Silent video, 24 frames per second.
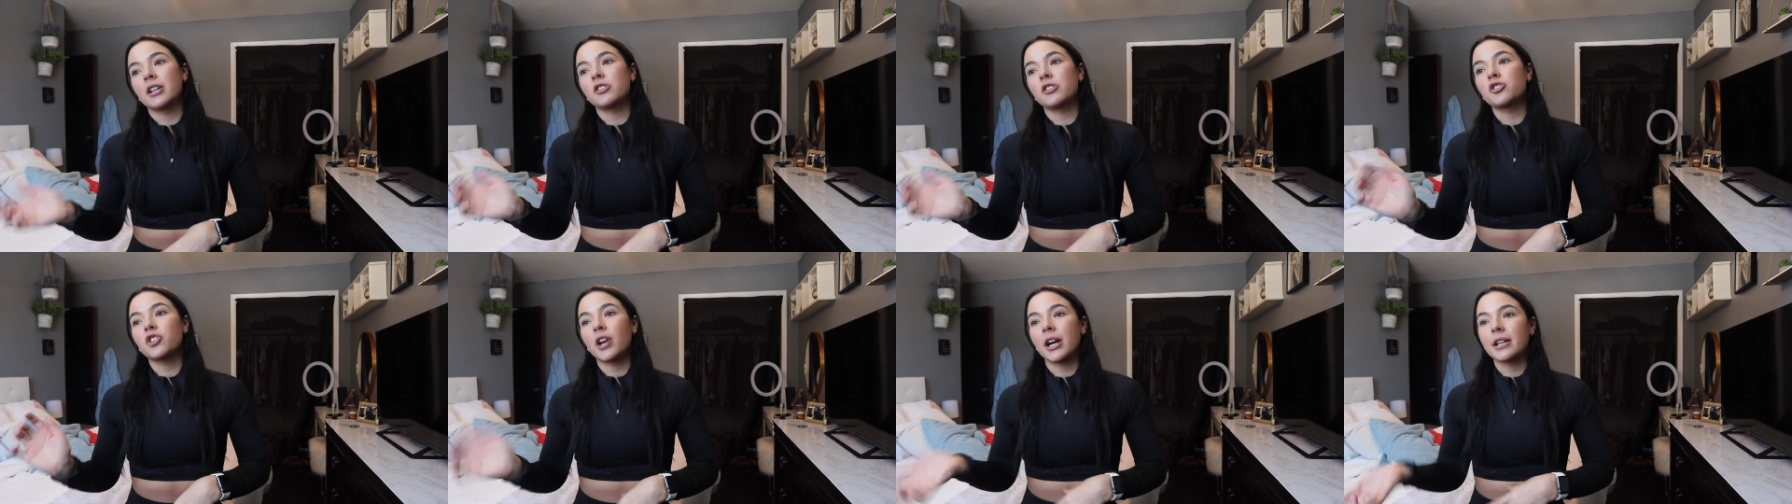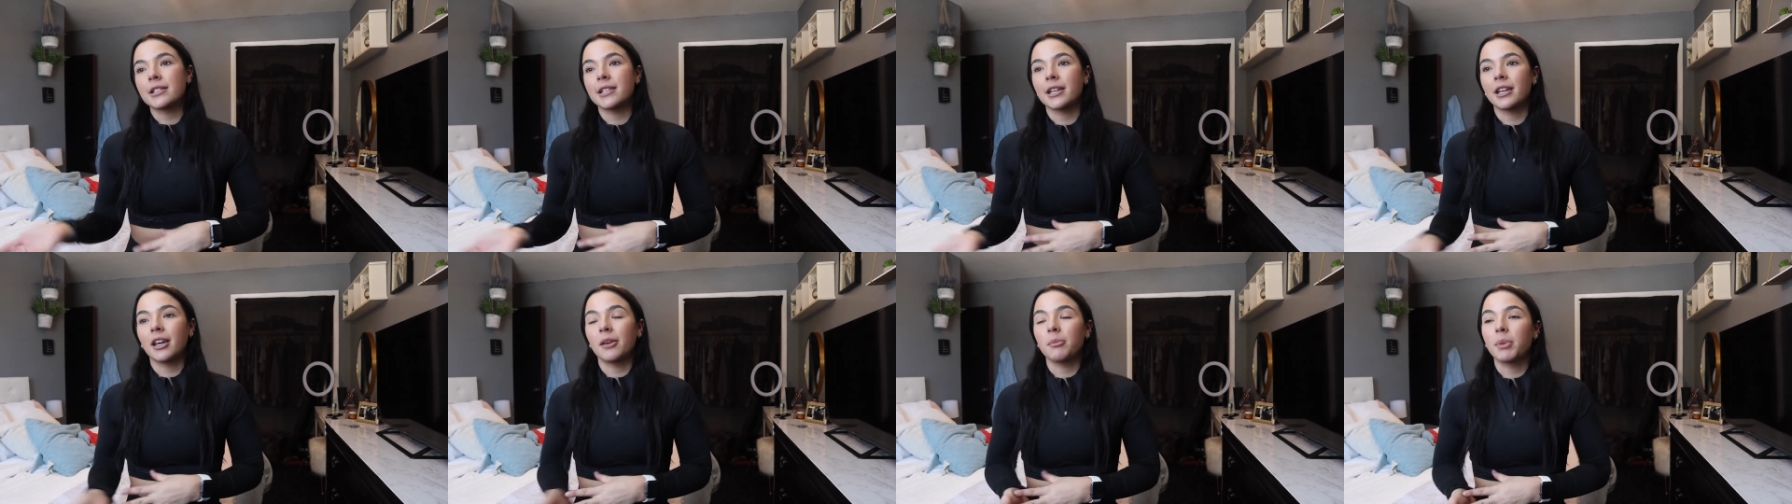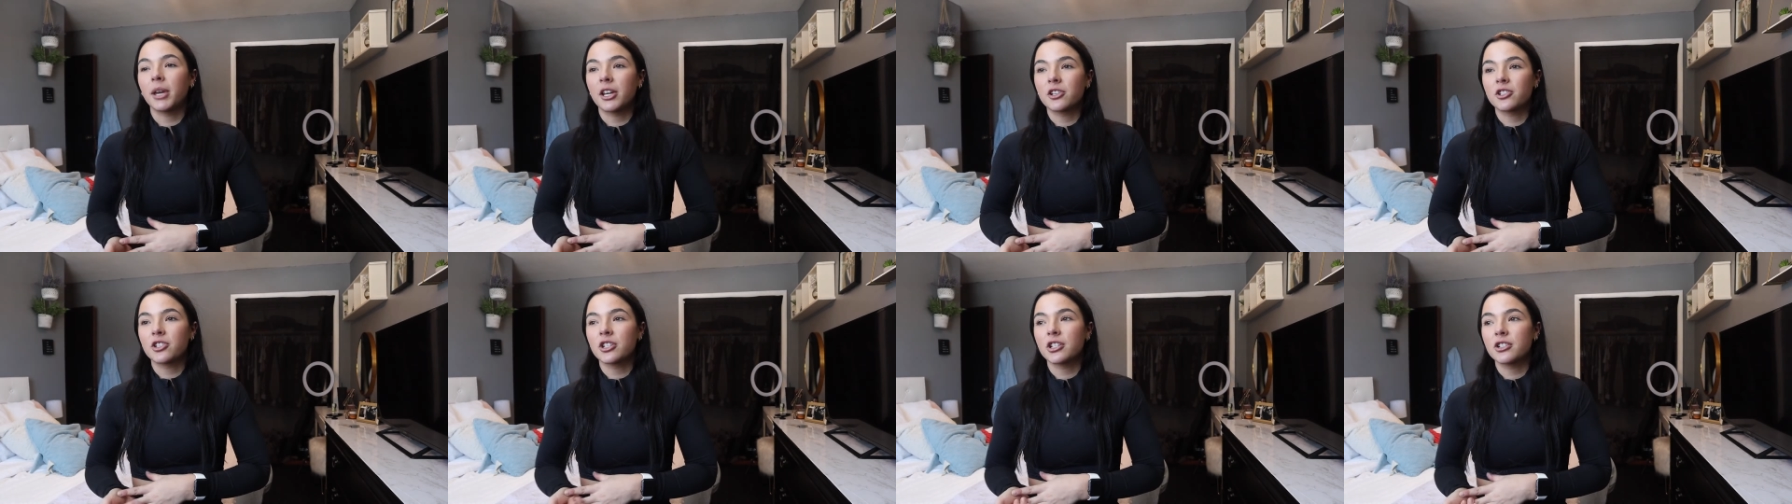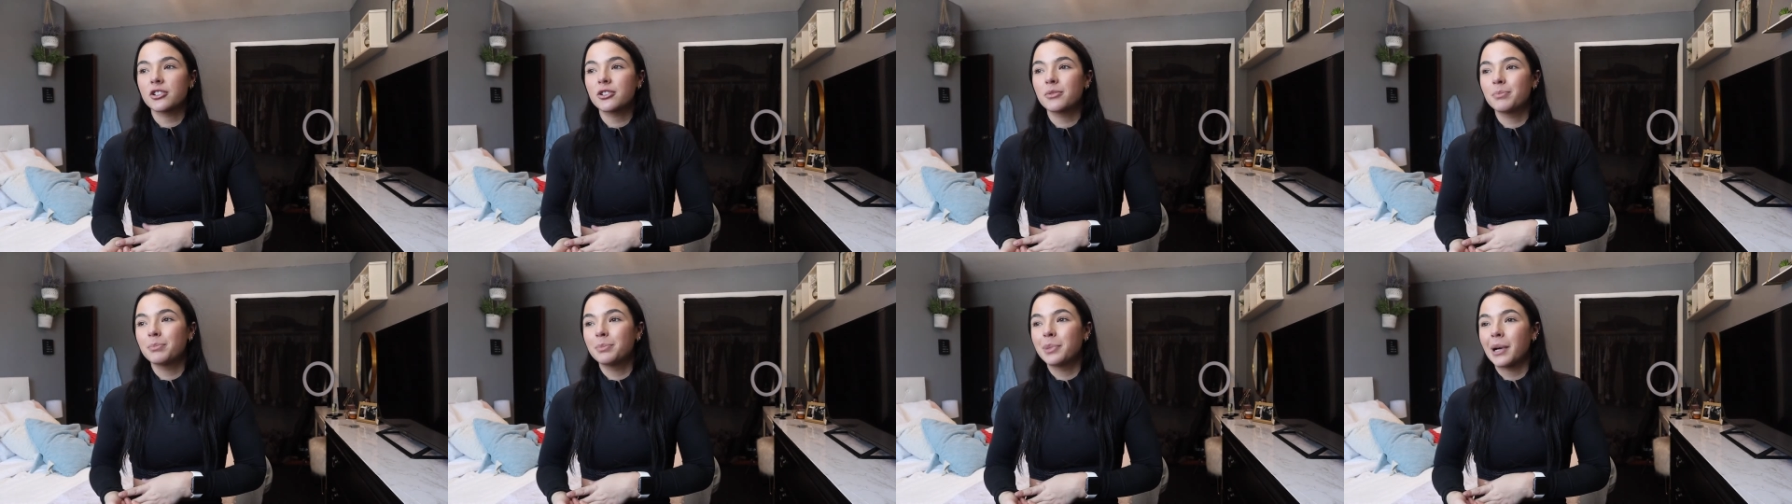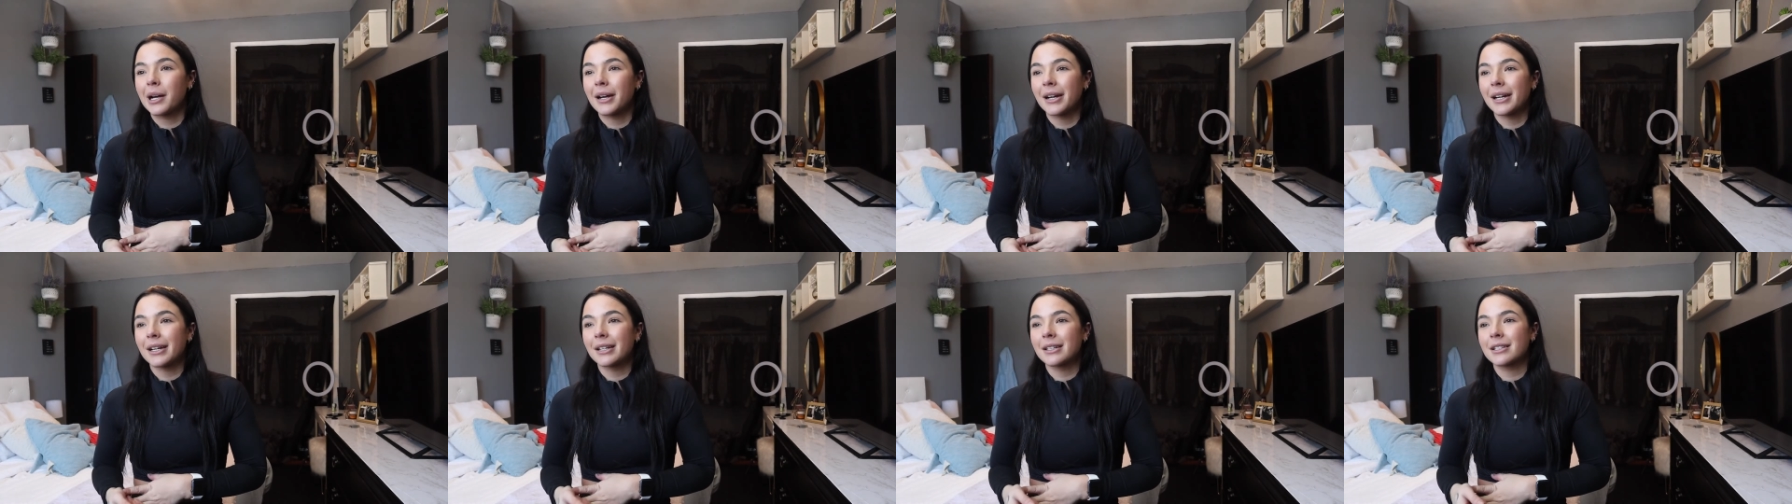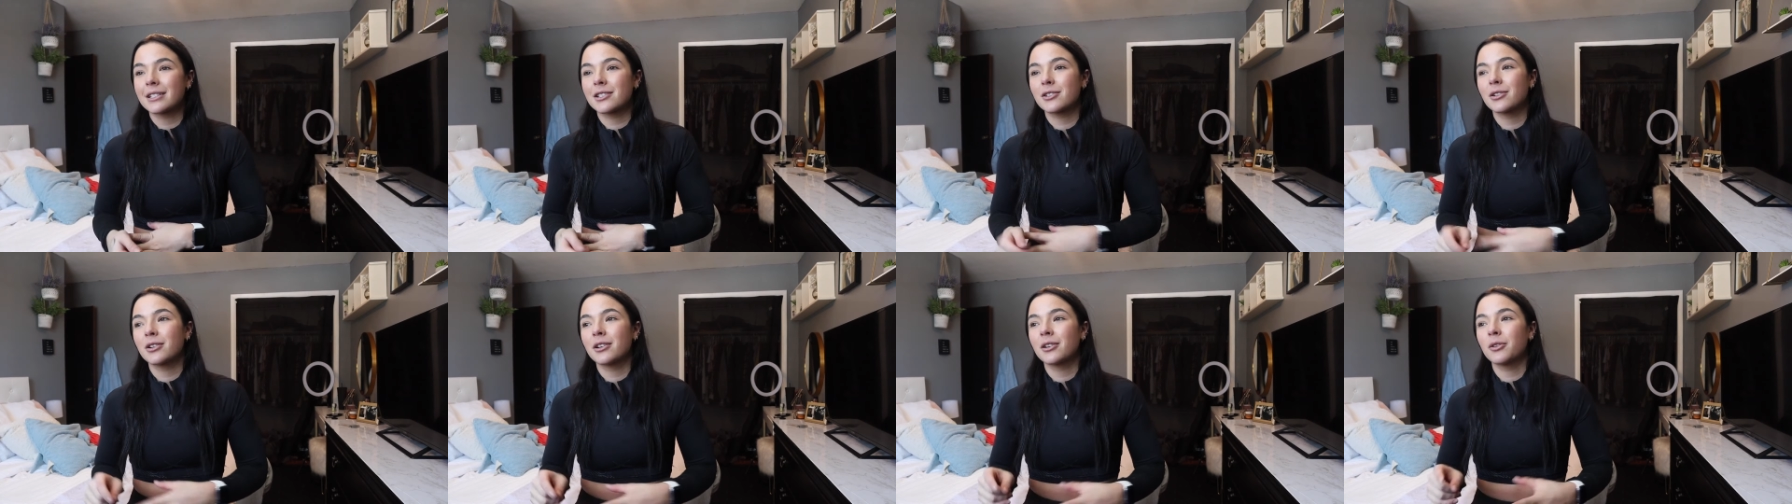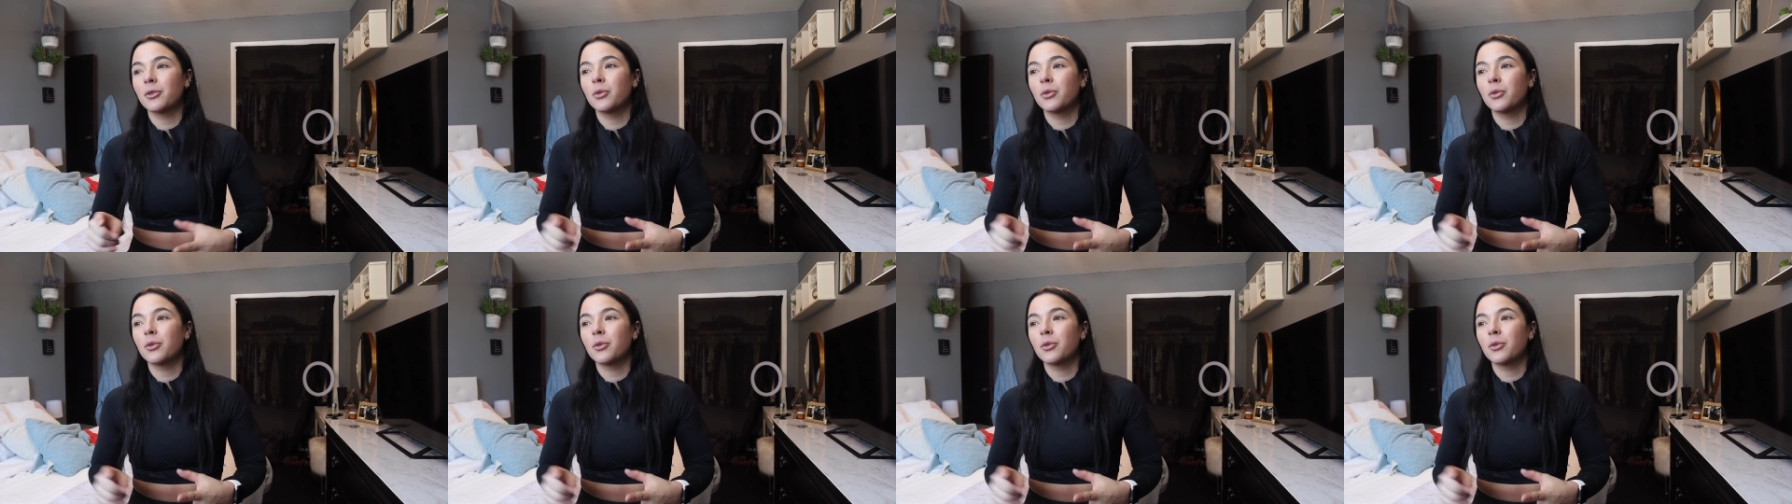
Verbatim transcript: and try taking pictures, but